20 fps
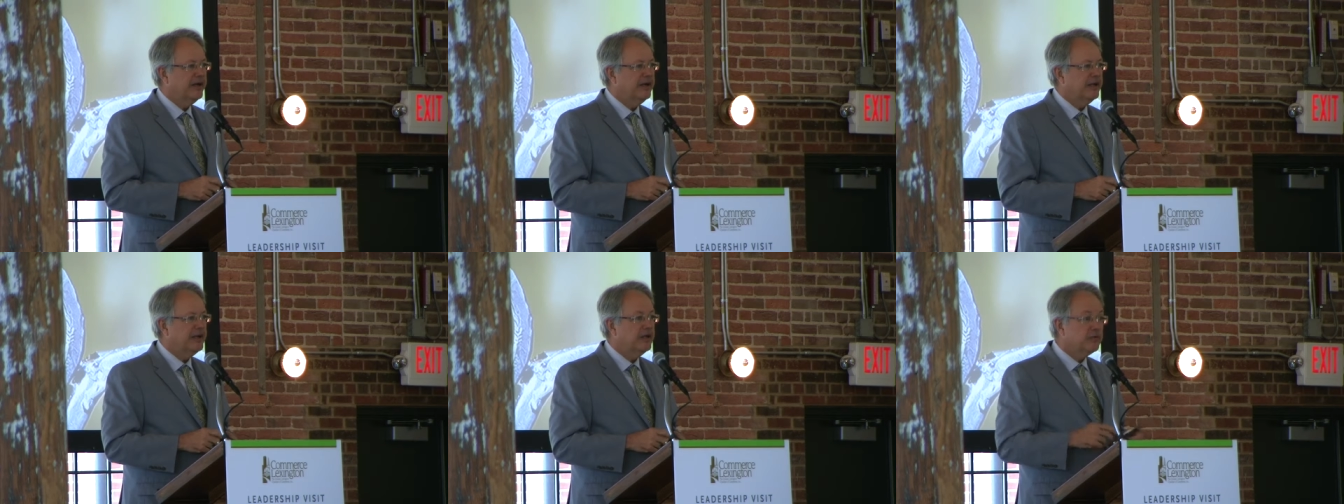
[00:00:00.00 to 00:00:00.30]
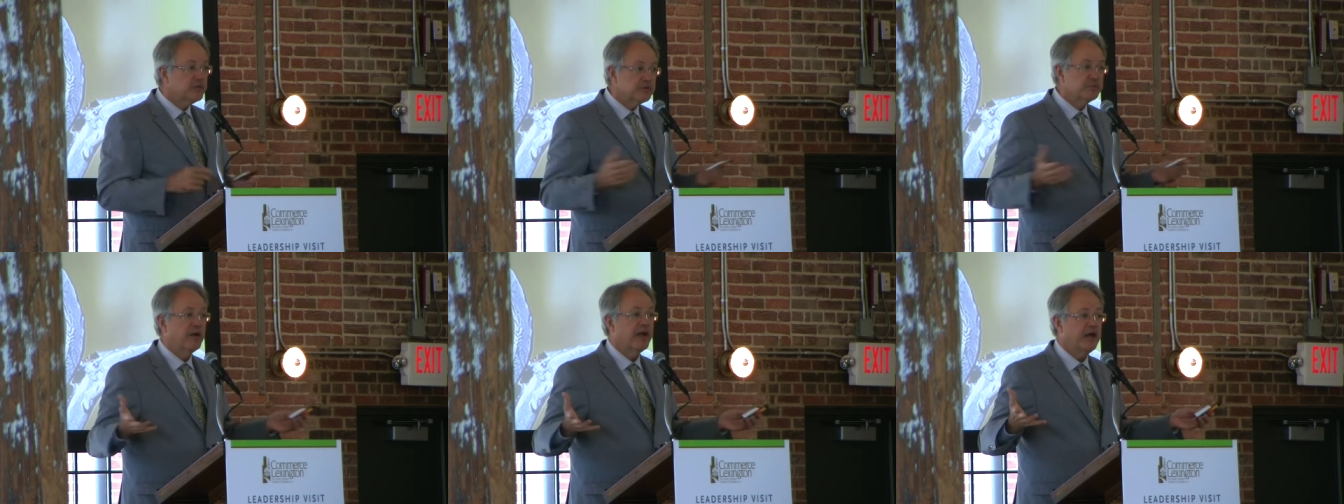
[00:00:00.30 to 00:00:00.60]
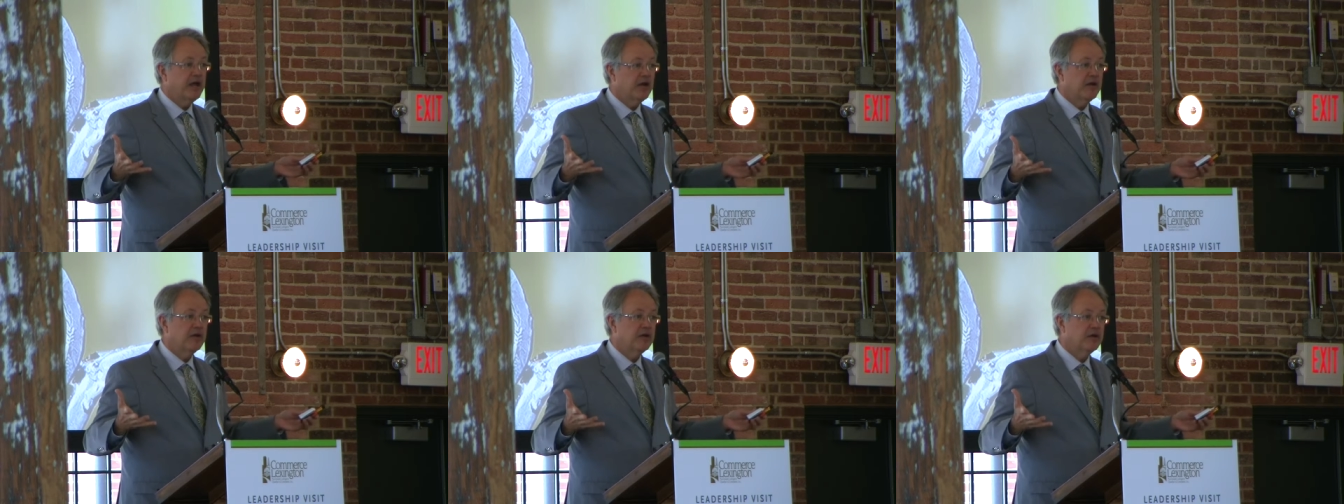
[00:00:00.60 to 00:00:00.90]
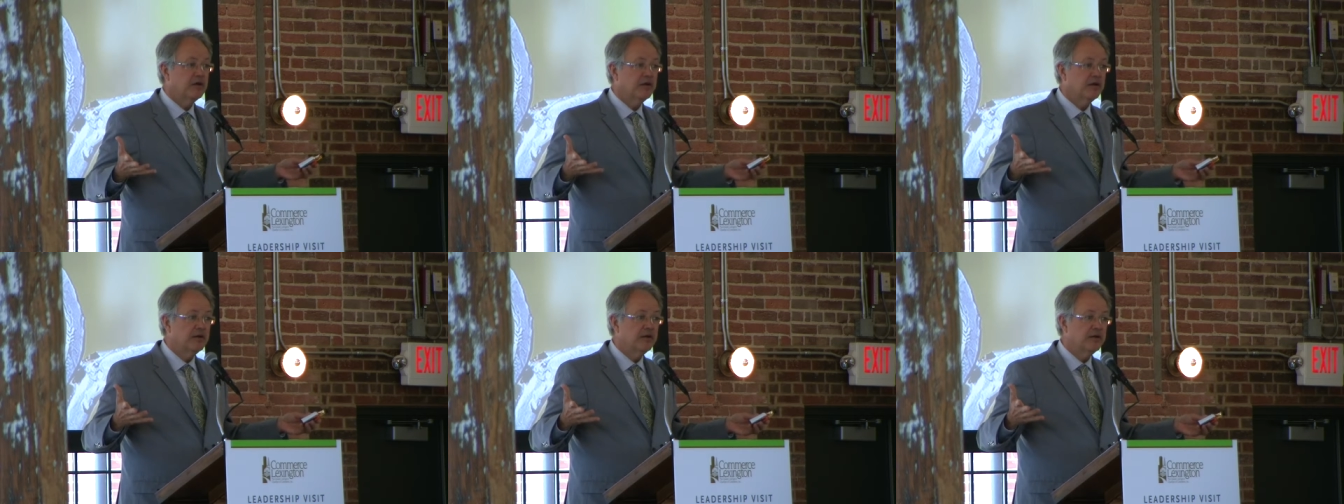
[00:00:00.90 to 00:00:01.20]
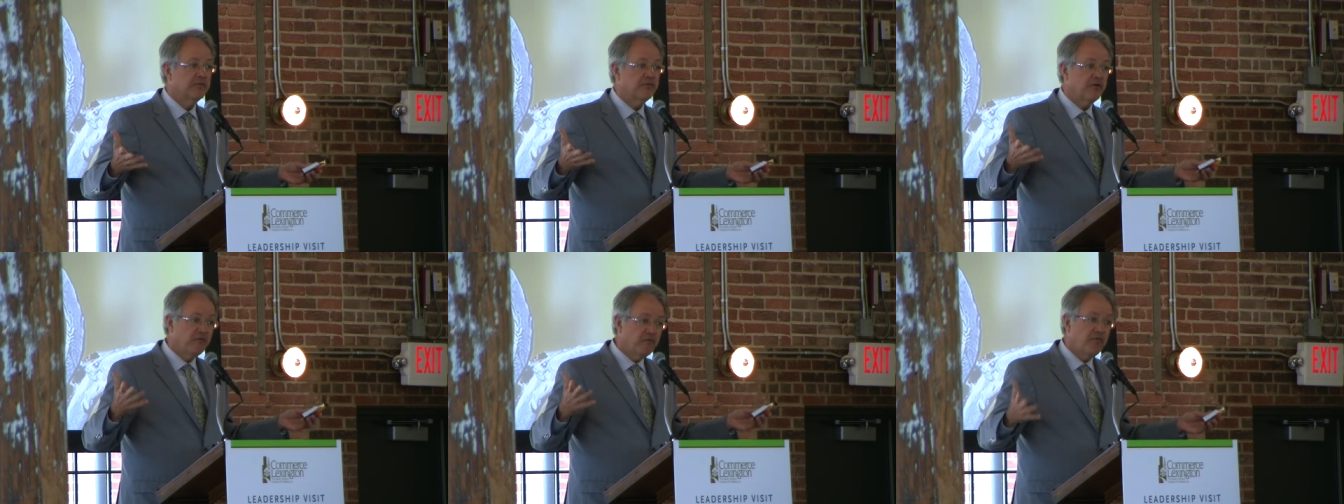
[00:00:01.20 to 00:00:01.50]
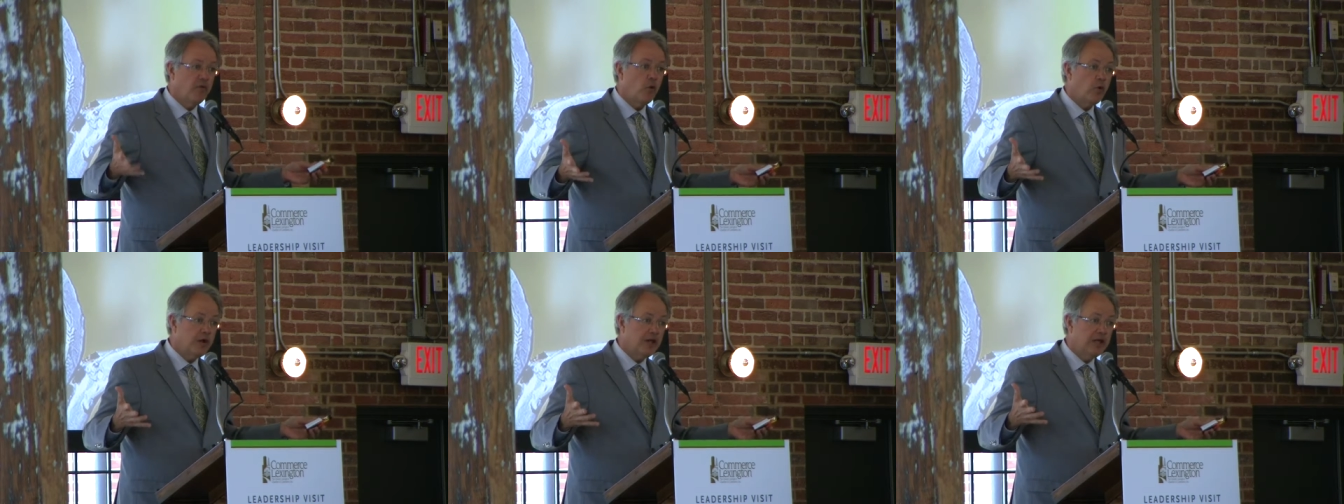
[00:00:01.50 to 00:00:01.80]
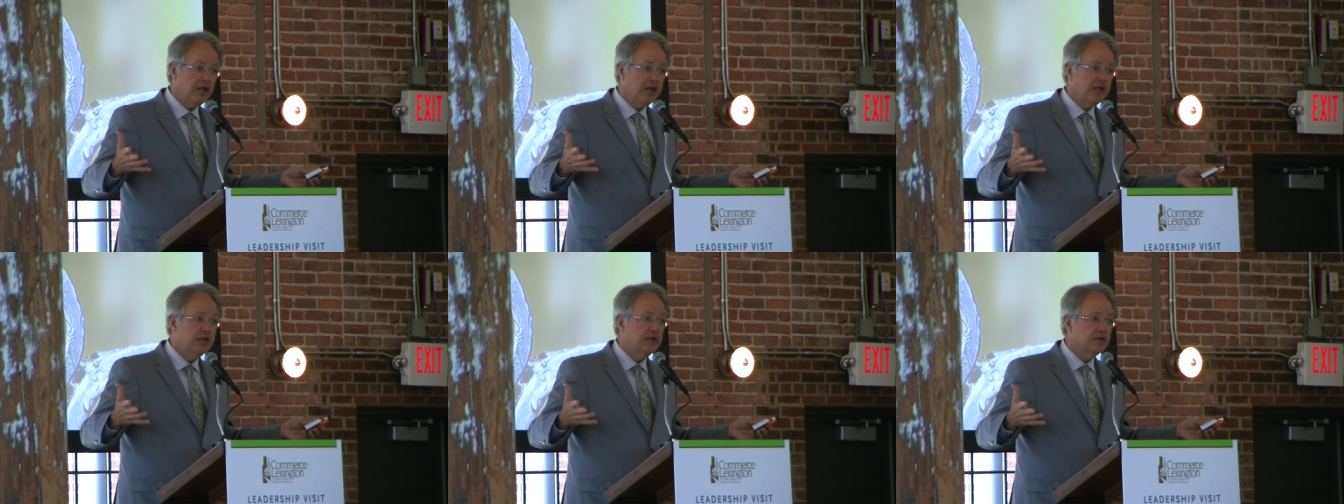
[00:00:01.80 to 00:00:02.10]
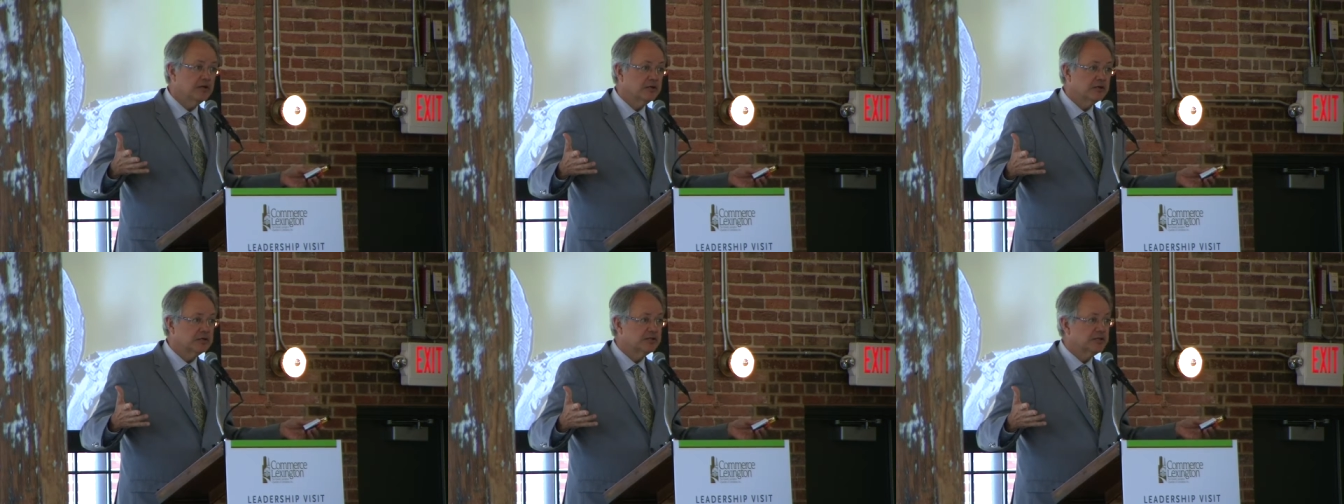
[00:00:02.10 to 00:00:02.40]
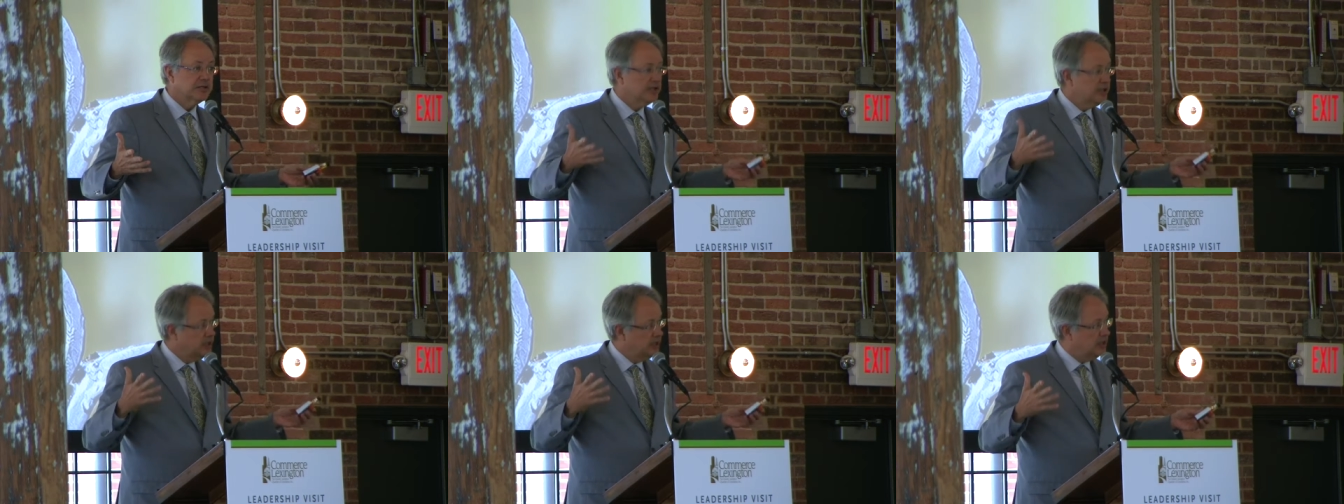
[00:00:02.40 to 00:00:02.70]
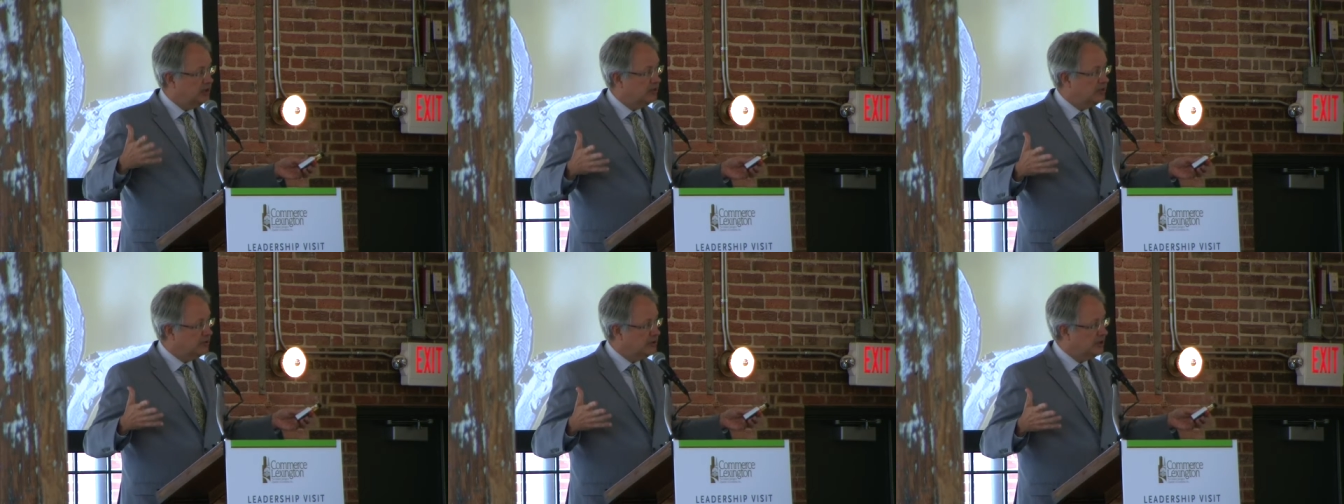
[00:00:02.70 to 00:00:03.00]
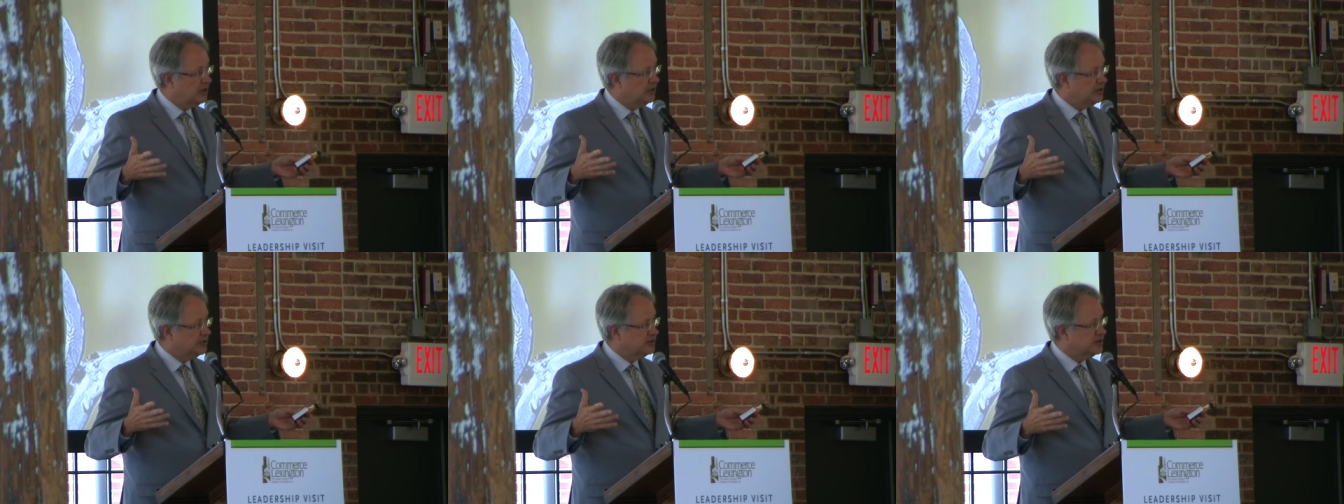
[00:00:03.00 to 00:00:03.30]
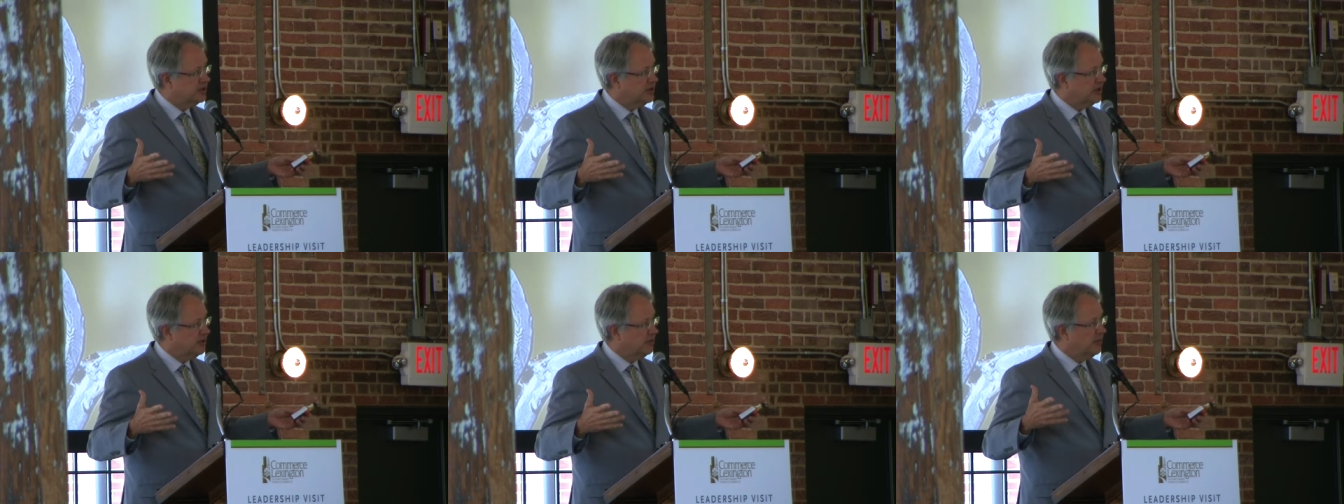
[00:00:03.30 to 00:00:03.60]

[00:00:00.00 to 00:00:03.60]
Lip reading: he was mayor for 40 years here in Charleston,